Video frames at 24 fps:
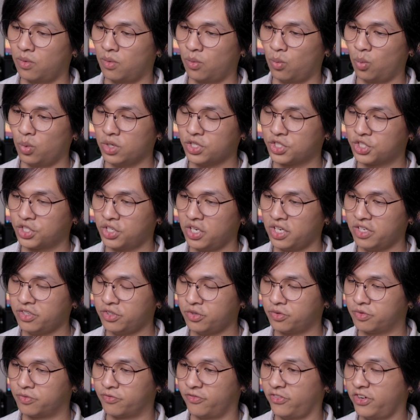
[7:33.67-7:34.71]
Once
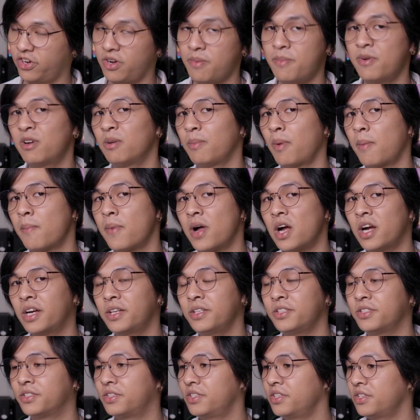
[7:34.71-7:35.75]
again, very minimal
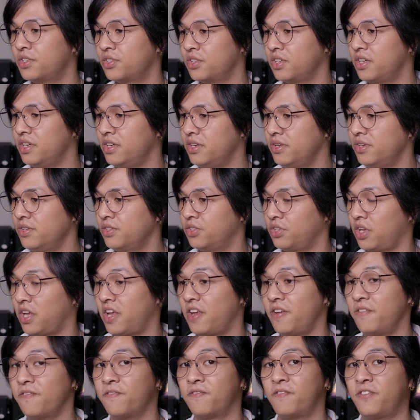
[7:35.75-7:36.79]
mods. This is
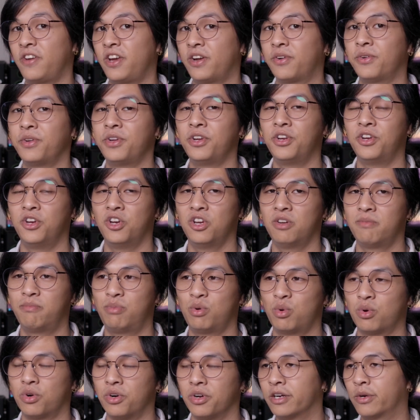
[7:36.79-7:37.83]
a very good
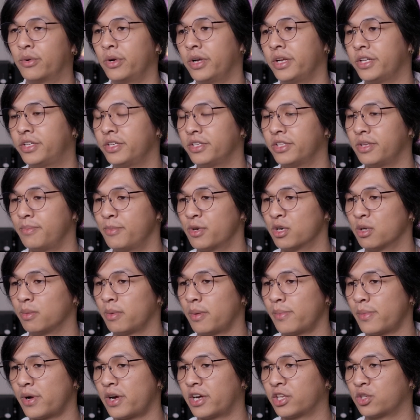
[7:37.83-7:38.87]
board. Granted, the minimal
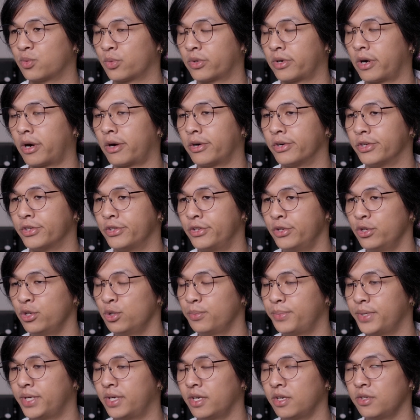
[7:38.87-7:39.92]
mods were hard to do
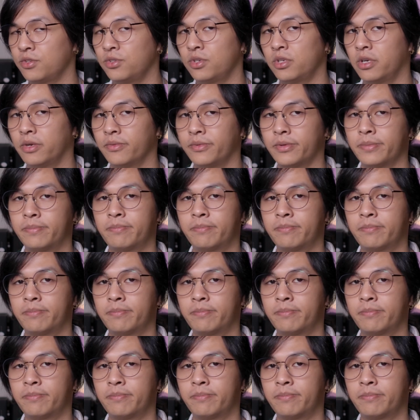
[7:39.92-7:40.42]
because, you know, the